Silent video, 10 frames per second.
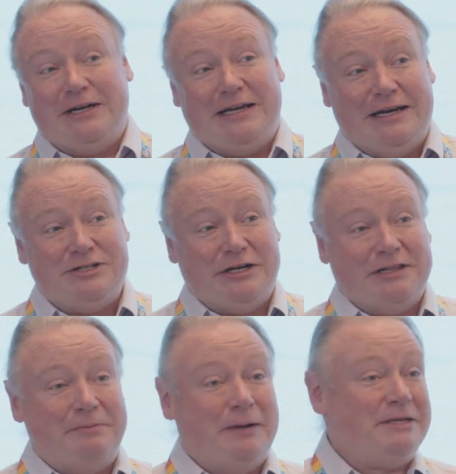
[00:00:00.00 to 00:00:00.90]

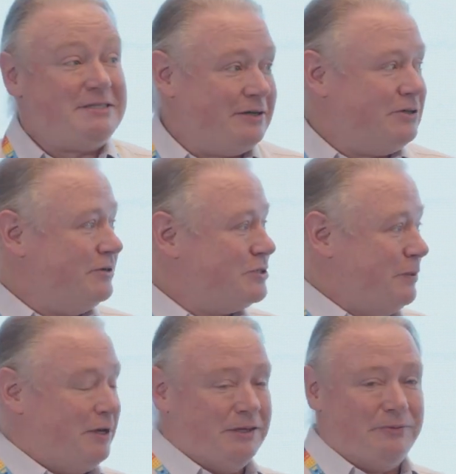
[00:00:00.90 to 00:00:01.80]
engaging the public sector as
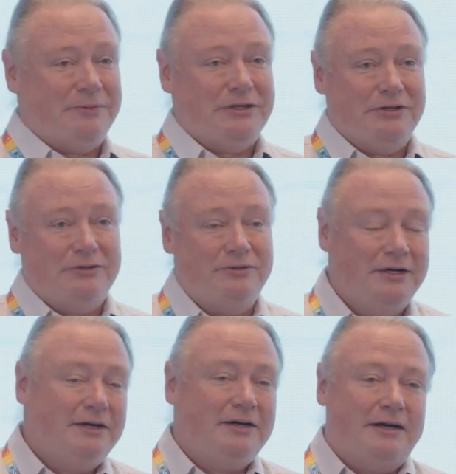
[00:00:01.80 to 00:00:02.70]
well in what we do.
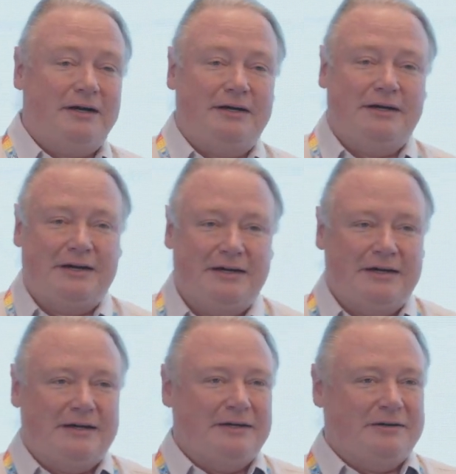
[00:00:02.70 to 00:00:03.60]

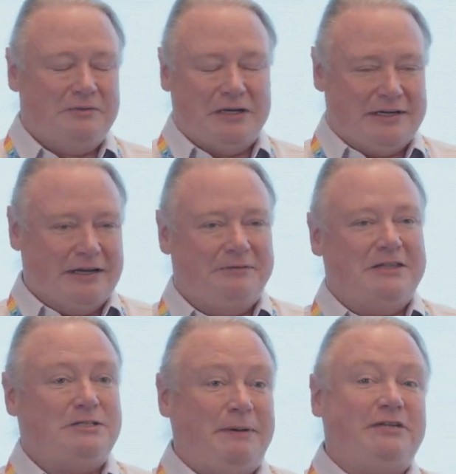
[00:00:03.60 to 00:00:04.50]
I give
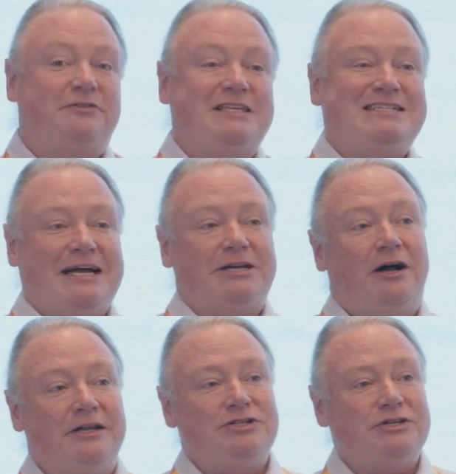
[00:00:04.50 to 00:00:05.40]
the space for the
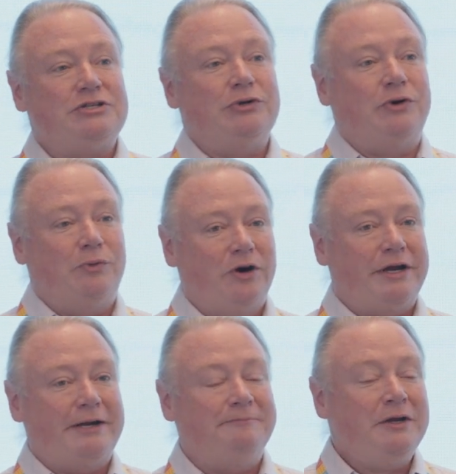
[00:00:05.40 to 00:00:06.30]
technologists who are
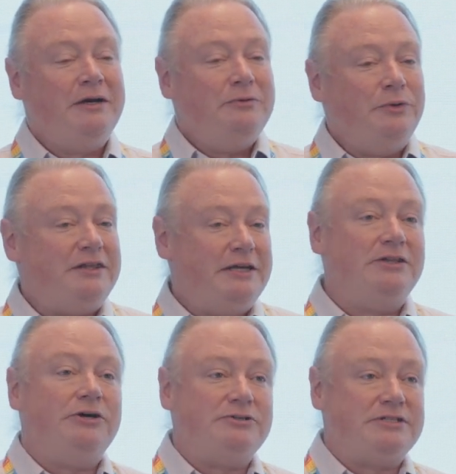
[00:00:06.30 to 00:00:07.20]
working
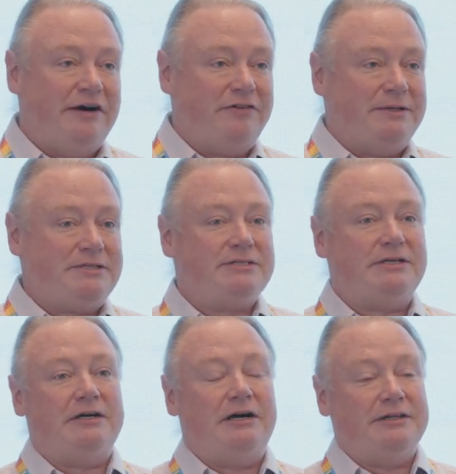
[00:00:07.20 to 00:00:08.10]
within those governments
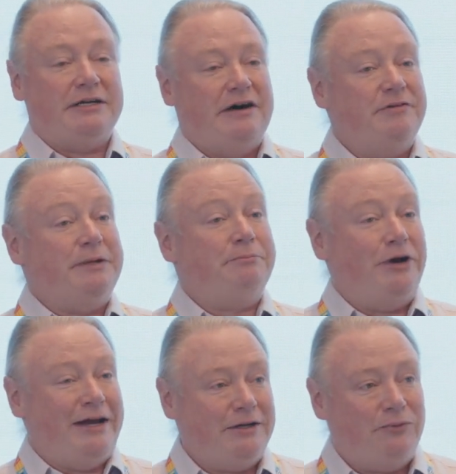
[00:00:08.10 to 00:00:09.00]
on the
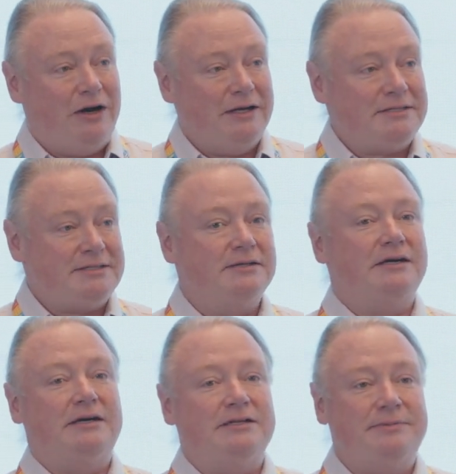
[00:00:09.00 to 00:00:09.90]
government-branded wallets,
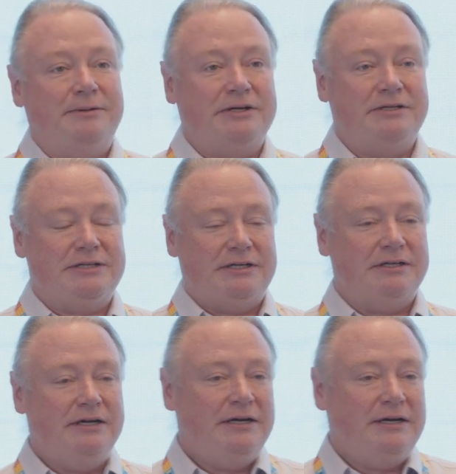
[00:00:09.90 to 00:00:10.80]
to be able to